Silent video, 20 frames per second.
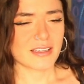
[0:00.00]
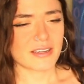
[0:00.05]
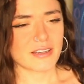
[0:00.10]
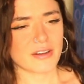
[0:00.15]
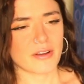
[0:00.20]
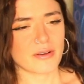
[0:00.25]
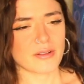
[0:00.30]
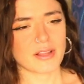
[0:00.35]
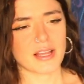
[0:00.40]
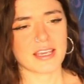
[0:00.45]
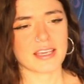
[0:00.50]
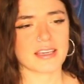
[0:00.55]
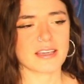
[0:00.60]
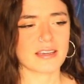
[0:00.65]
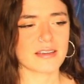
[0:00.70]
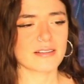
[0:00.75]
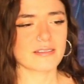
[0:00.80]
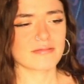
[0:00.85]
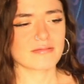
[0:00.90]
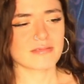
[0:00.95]
you know, like
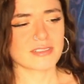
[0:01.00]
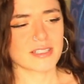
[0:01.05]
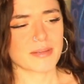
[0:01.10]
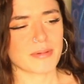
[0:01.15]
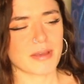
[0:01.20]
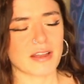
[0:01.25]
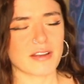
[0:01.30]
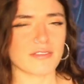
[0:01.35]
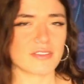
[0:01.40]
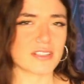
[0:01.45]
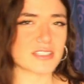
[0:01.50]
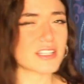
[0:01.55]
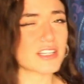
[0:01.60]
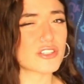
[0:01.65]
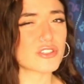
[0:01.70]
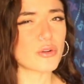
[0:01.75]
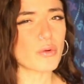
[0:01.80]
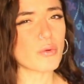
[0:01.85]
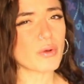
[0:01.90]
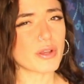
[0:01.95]
some kind of
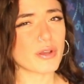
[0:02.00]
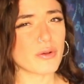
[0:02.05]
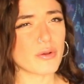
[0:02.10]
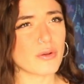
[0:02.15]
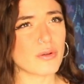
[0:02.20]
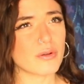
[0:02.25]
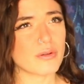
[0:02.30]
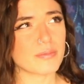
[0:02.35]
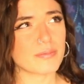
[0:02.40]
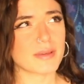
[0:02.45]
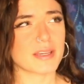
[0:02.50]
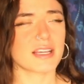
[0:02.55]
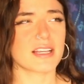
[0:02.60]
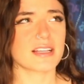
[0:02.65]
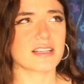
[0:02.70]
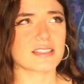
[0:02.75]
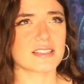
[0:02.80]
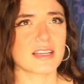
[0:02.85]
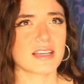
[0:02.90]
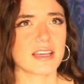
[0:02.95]
essential oil,
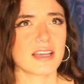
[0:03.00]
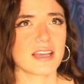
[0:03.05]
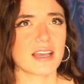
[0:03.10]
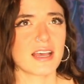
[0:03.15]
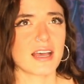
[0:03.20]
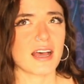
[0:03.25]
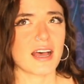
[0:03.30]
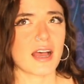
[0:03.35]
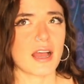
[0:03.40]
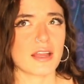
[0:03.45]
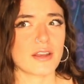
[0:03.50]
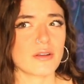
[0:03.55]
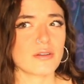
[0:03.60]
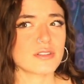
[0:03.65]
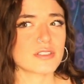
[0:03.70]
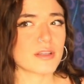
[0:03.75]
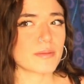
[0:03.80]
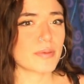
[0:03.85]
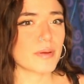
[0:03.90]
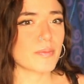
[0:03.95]
because I know
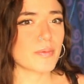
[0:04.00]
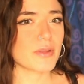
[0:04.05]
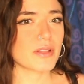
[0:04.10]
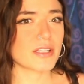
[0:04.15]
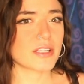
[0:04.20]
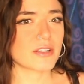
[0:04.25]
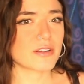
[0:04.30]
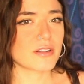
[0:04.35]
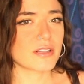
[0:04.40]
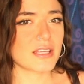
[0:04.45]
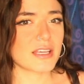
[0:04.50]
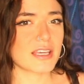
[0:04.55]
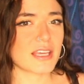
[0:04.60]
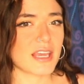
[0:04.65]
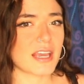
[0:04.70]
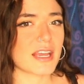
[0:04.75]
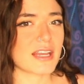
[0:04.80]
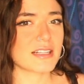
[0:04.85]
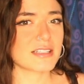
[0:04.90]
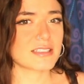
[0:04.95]
some people literally
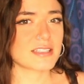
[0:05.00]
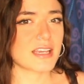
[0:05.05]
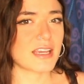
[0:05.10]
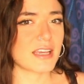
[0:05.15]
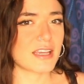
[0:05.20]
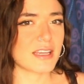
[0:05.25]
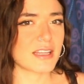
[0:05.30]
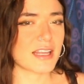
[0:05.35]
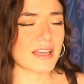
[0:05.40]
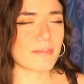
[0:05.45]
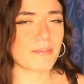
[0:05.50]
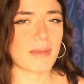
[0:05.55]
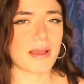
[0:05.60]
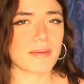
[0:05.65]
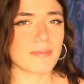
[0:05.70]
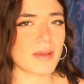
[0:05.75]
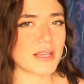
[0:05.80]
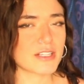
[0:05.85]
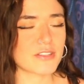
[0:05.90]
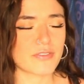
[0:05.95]
can't take, like
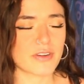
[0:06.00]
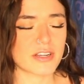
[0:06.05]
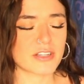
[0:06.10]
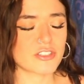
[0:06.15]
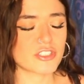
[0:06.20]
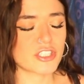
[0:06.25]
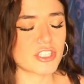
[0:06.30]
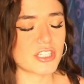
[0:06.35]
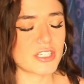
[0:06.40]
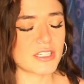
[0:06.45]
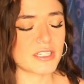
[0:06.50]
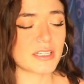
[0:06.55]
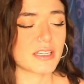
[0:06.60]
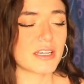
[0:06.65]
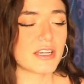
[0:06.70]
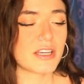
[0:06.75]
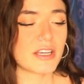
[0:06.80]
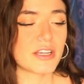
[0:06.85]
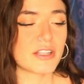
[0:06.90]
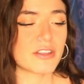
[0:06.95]
my best friend, she
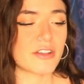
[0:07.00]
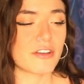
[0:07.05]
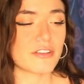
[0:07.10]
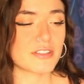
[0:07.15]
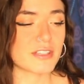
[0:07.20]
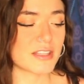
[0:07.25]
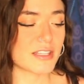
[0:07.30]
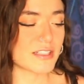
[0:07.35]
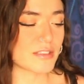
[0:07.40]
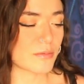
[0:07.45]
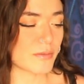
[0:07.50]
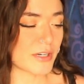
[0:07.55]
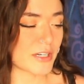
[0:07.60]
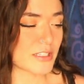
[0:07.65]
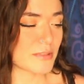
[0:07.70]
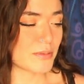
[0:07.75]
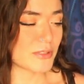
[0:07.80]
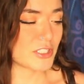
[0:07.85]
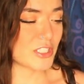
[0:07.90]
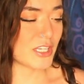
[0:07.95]
knows that this
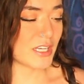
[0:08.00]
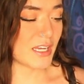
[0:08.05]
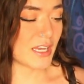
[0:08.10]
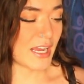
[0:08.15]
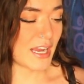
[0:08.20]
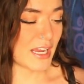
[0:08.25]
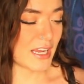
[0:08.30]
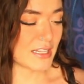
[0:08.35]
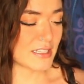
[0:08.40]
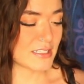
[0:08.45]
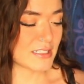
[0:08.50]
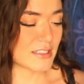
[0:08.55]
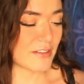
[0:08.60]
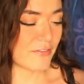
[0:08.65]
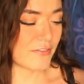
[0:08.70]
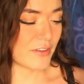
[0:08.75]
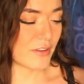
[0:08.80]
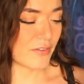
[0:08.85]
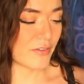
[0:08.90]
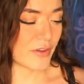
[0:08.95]
works, but she hates the
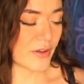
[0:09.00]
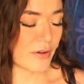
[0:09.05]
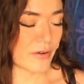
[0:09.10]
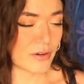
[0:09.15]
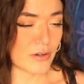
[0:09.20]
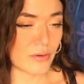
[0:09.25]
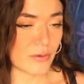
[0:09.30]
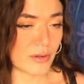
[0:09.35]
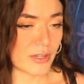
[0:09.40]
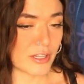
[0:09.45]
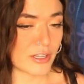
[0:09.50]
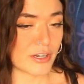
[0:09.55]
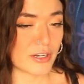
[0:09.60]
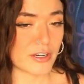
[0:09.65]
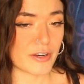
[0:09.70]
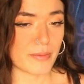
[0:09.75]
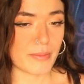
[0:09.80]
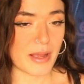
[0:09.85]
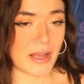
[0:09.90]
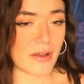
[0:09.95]
feel of coconut oil
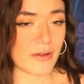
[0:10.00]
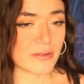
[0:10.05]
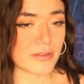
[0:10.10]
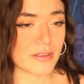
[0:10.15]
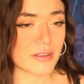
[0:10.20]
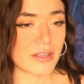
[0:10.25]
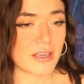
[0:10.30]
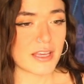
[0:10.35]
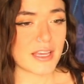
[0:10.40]
in her mouth.